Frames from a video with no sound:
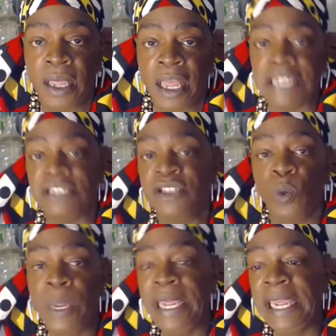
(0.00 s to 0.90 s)
And so
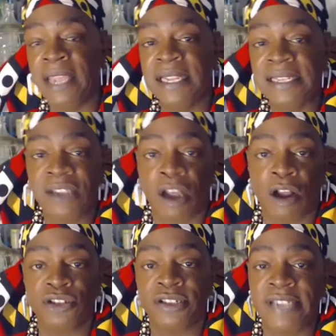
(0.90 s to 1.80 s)
we in this
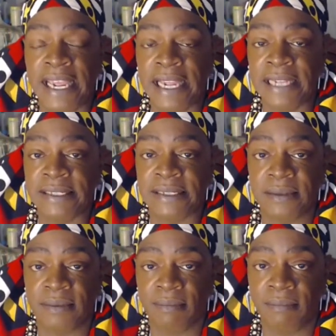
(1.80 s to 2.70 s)
culture say it's
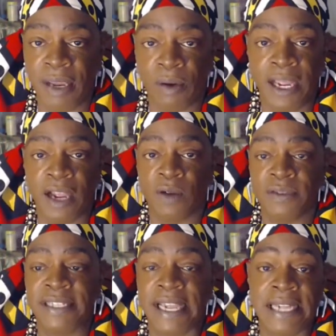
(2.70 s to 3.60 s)
mental health,
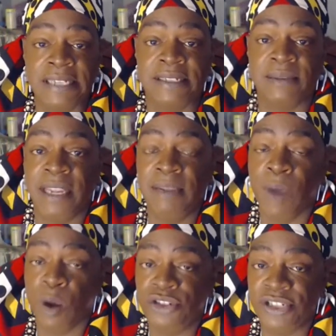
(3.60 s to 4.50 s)
say it's
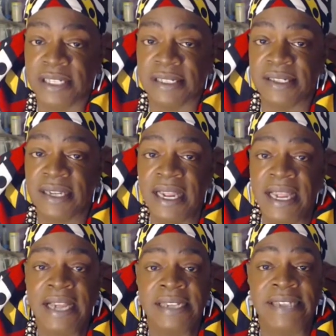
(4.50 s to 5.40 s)
emotions,
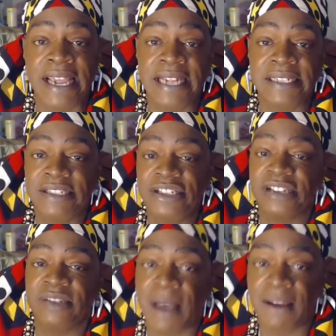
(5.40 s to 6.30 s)
say it's
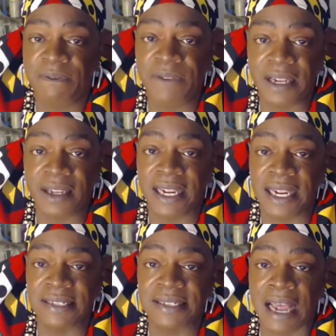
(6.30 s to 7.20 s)
just my
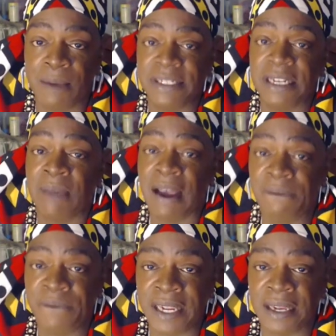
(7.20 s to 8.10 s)
feelings. I was in my
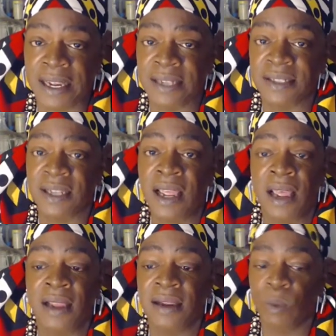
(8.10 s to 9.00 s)
feelings.
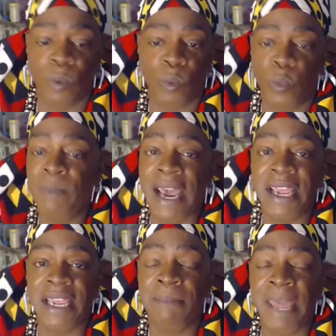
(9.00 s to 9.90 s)
We
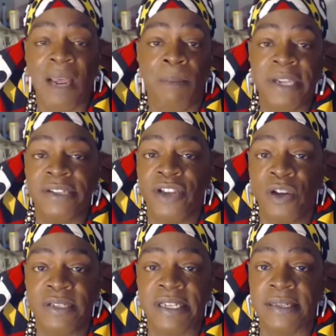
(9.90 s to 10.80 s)
might make up
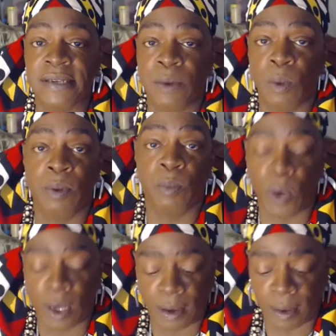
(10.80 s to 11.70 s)
excuses.
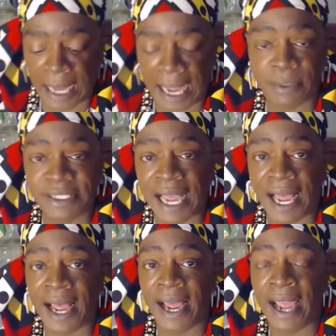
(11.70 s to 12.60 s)
Well, I was
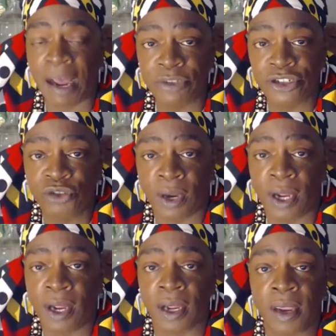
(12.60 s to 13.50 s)
high, I was drunk.